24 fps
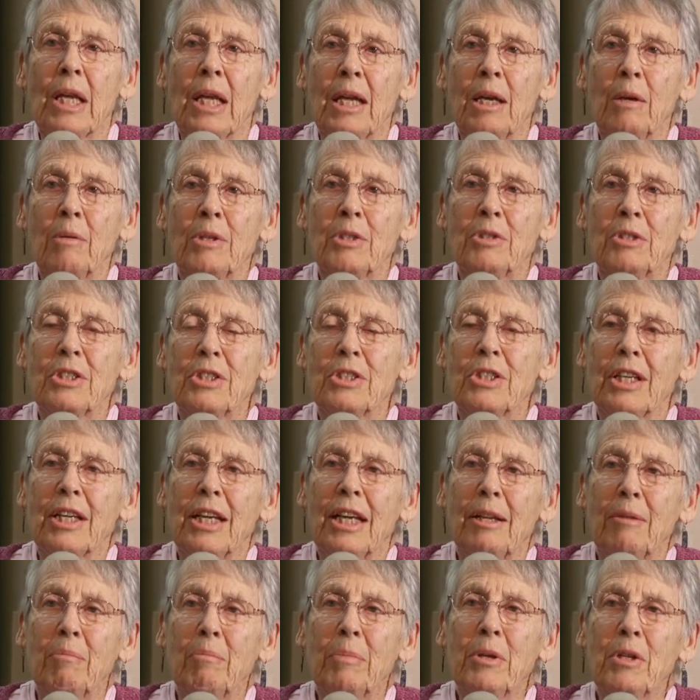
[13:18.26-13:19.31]
it was
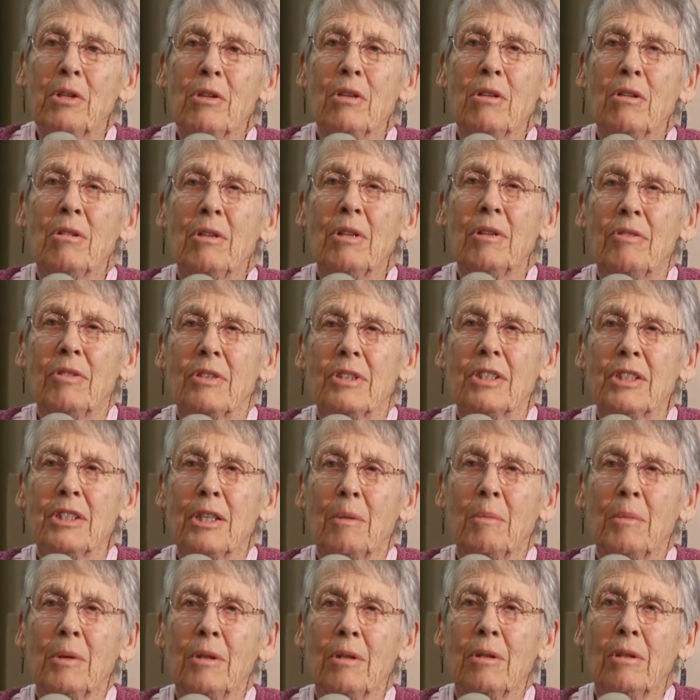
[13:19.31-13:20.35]
a beautiful
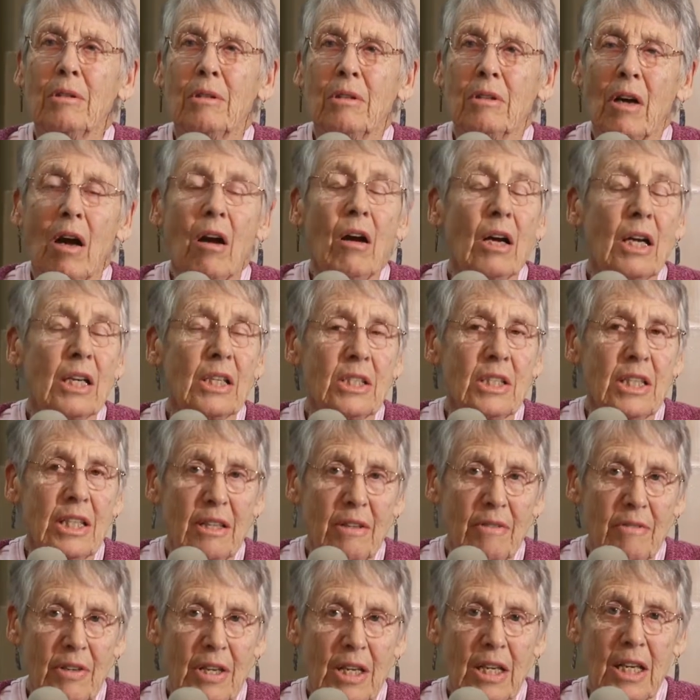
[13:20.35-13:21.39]
summer, August
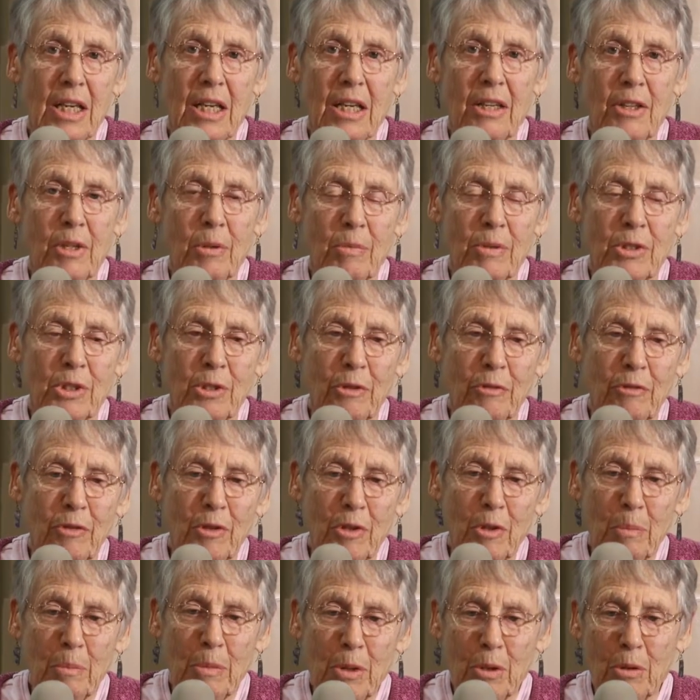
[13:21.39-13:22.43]
evening, and there was a
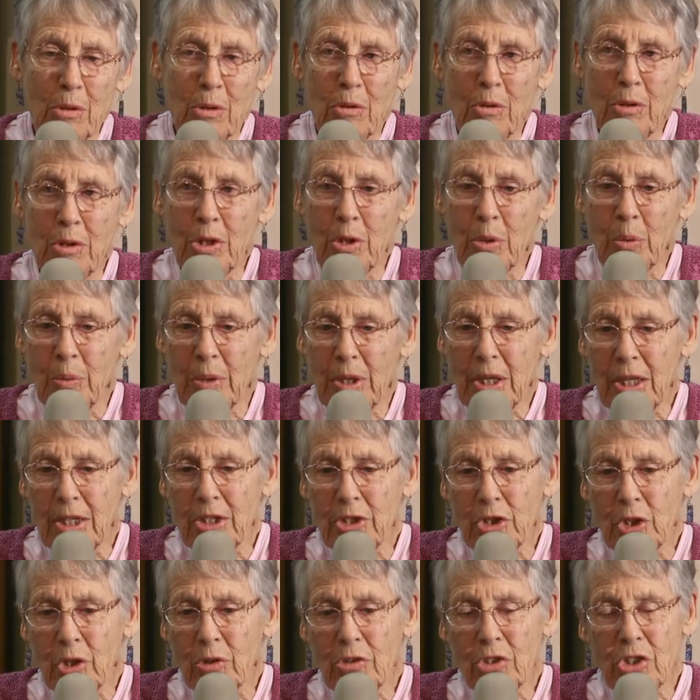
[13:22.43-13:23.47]
full moon and we
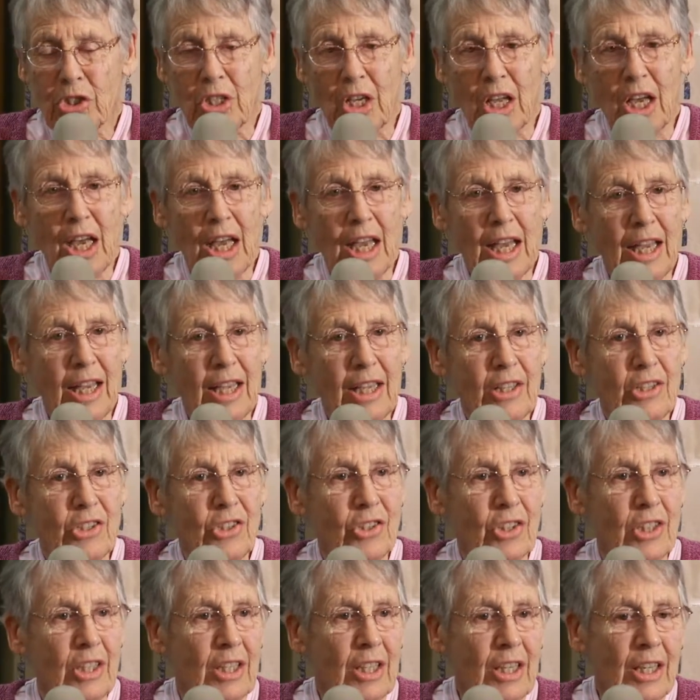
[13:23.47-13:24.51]
showed
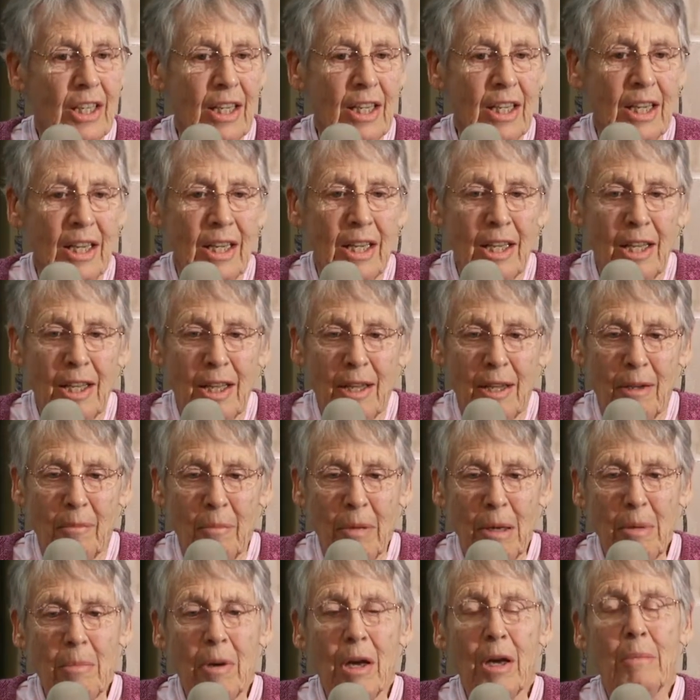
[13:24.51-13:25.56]
slides. And
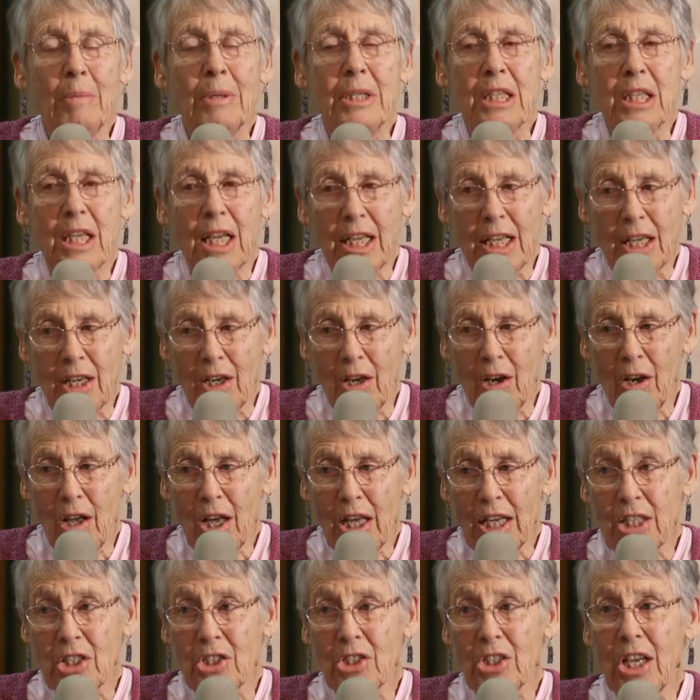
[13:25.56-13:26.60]
my mom had taken a
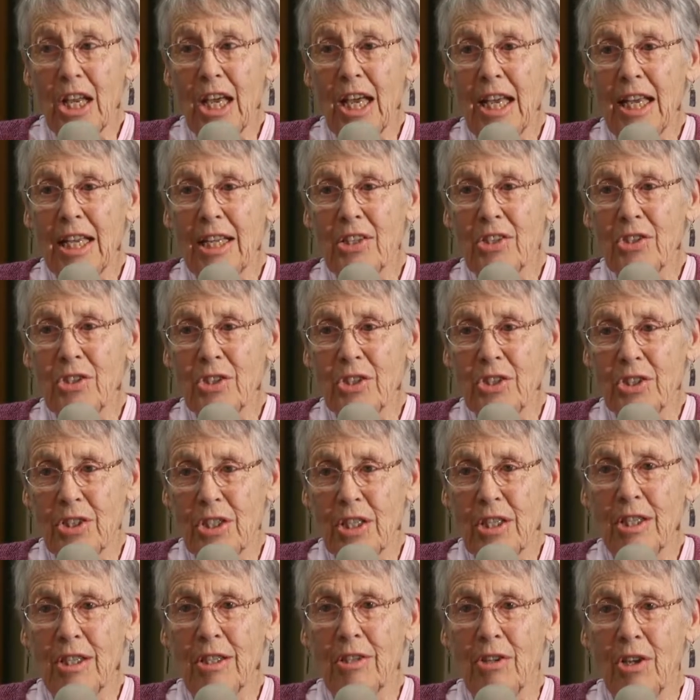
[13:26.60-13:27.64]
lot of slides
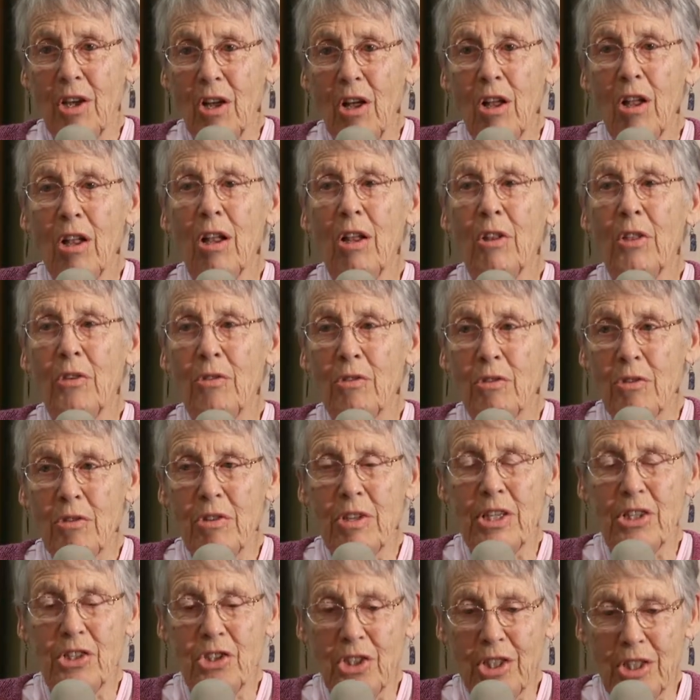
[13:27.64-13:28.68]
uh, all through
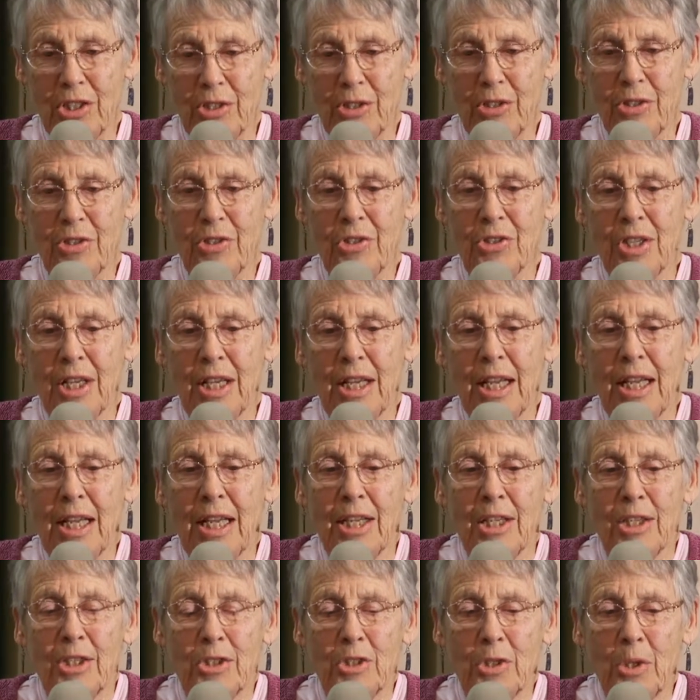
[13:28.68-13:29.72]
these years.
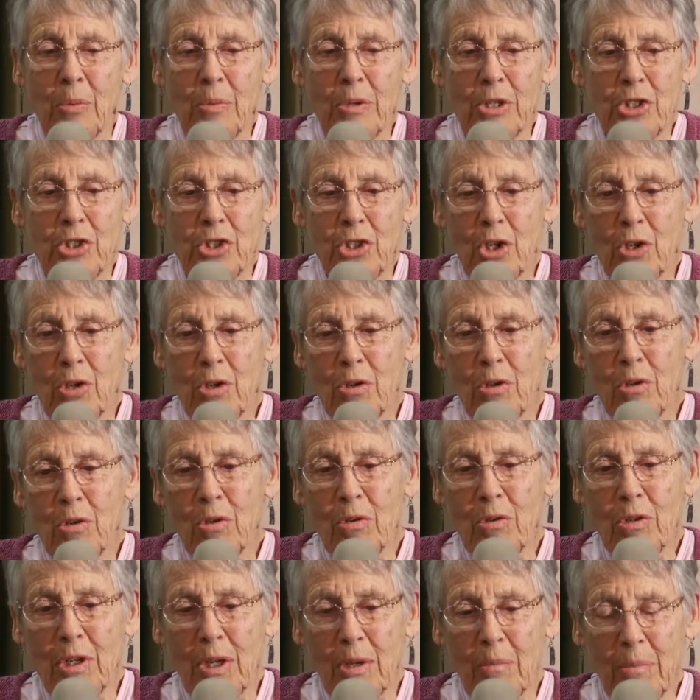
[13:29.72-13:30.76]
So we
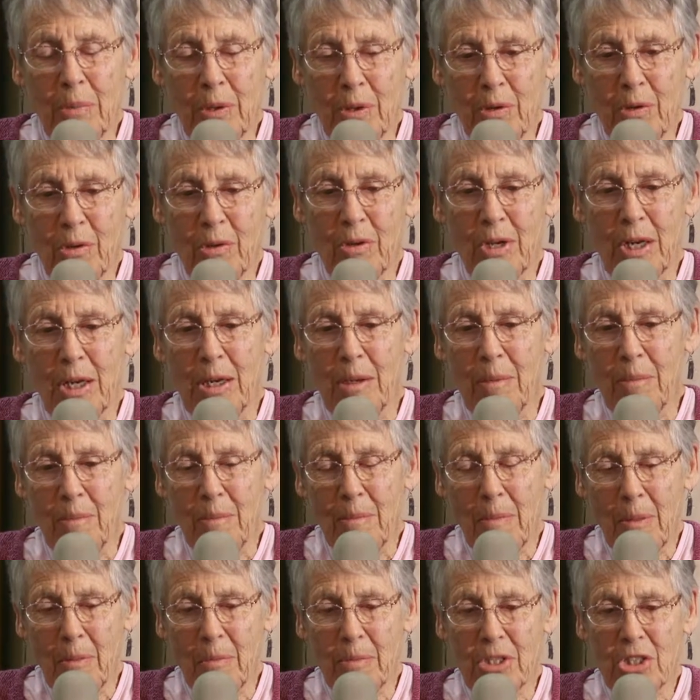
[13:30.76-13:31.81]
showed a program
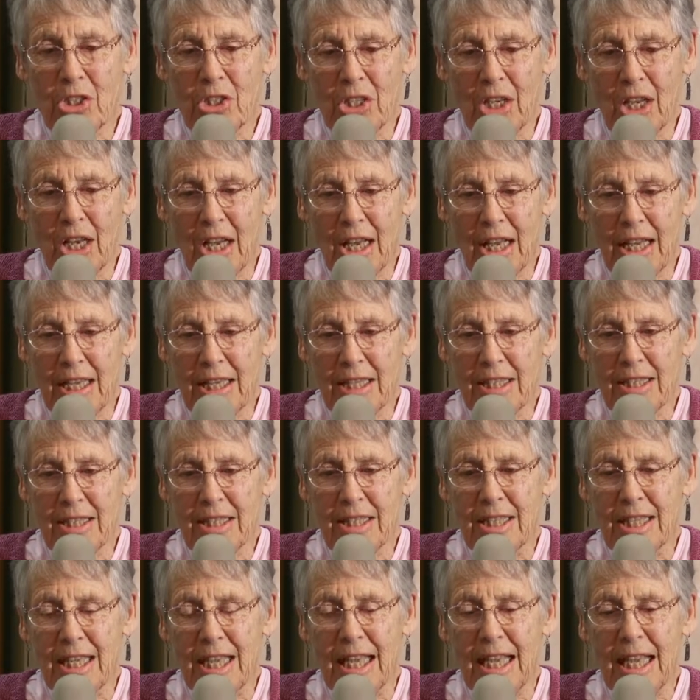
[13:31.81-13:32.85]
with
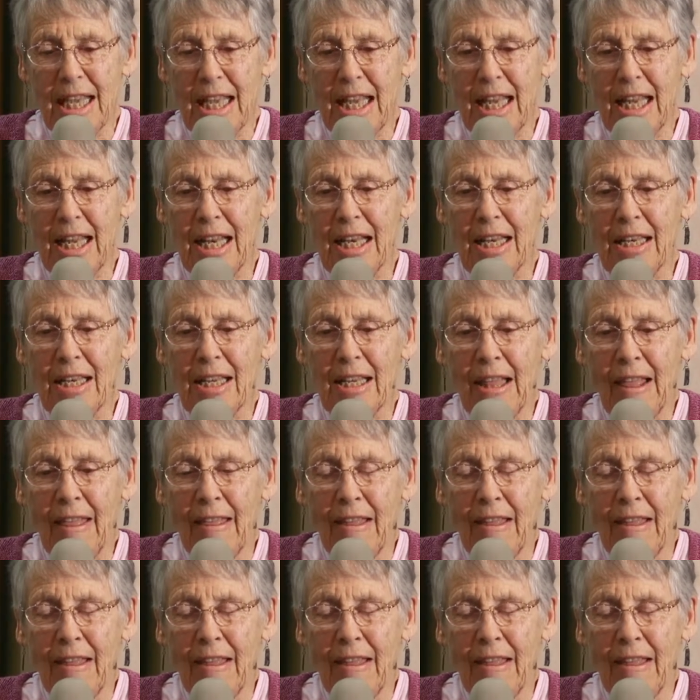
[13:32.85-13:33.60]
slides and